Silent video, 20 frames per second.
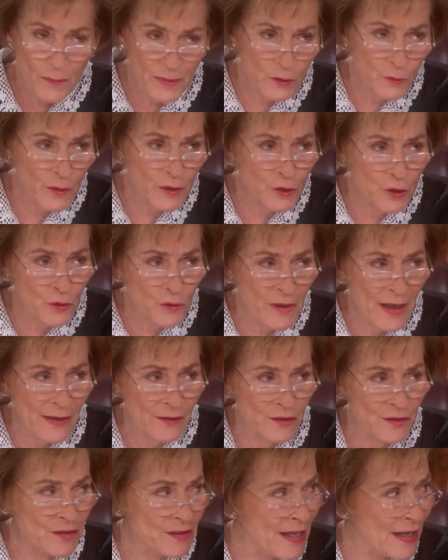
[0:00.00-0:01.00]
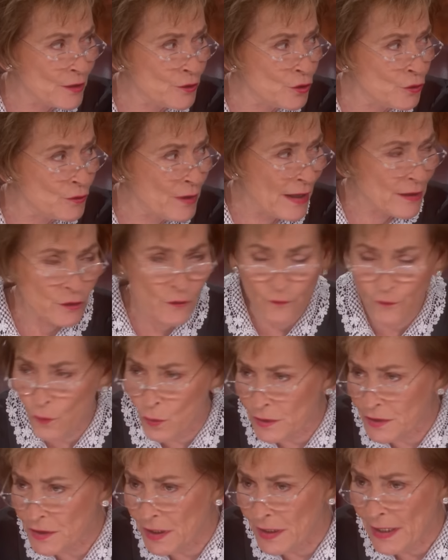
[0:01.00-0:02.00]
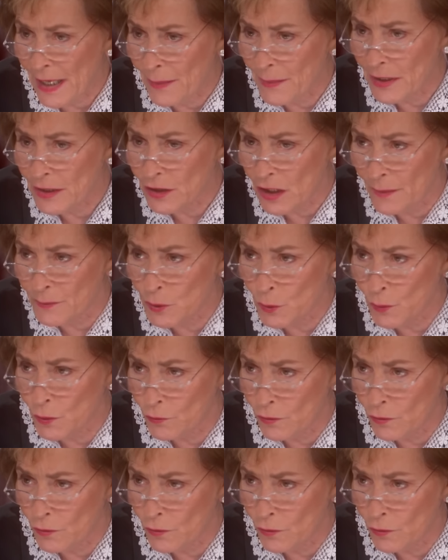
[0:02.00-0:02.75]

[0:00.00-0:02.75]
between 2010 2014, how many times have you